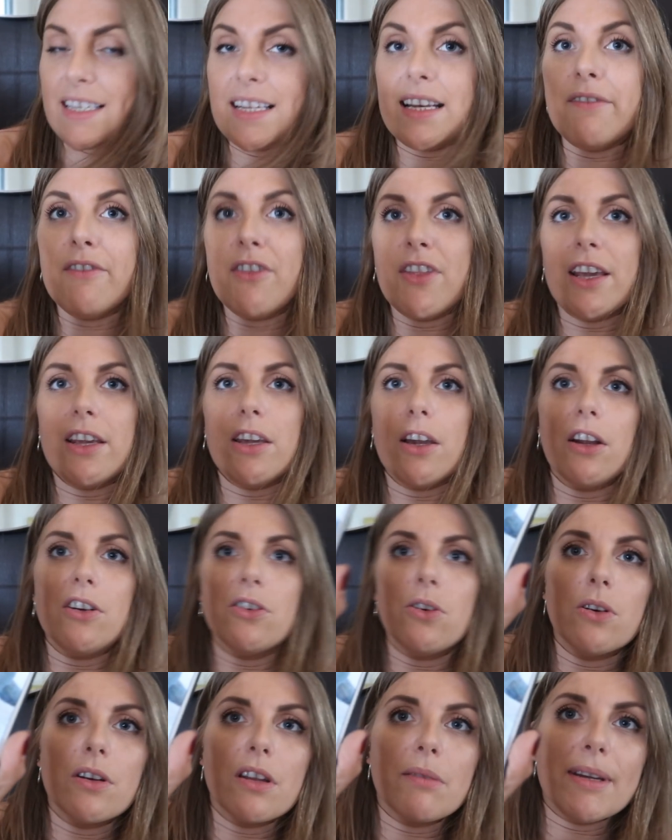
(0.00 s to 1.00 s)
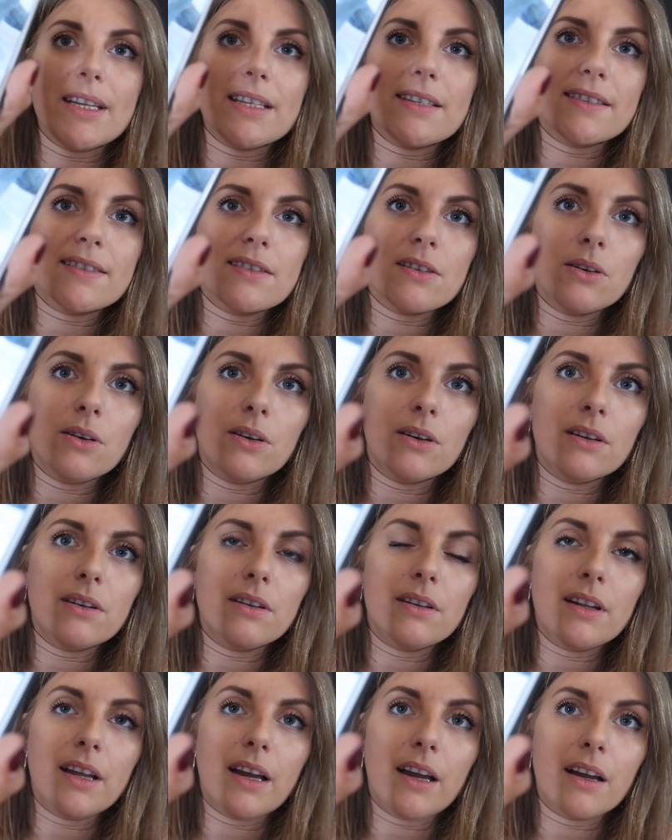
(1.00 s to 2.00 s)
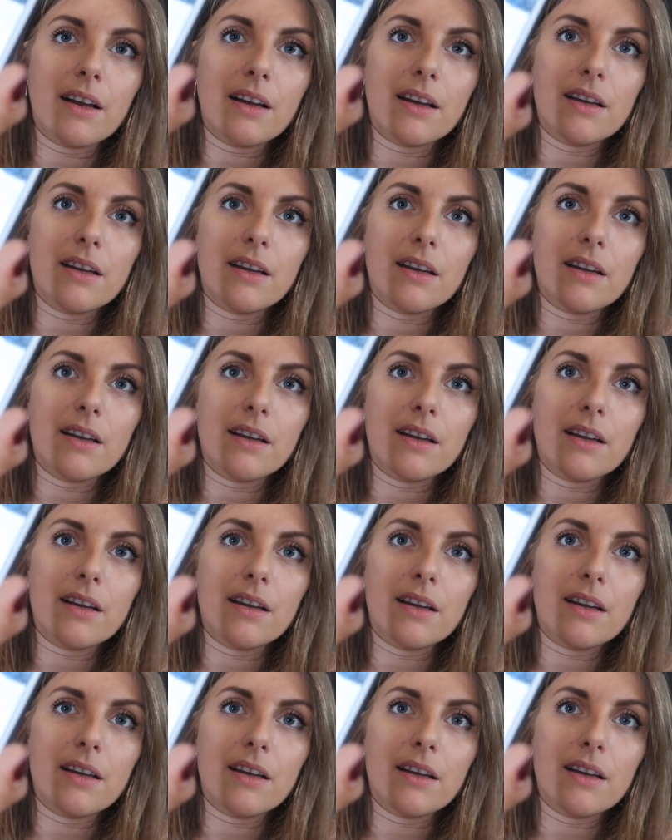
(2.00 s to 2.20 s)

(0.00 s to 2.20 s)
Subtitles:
didn't even think you could order them into stores. Look.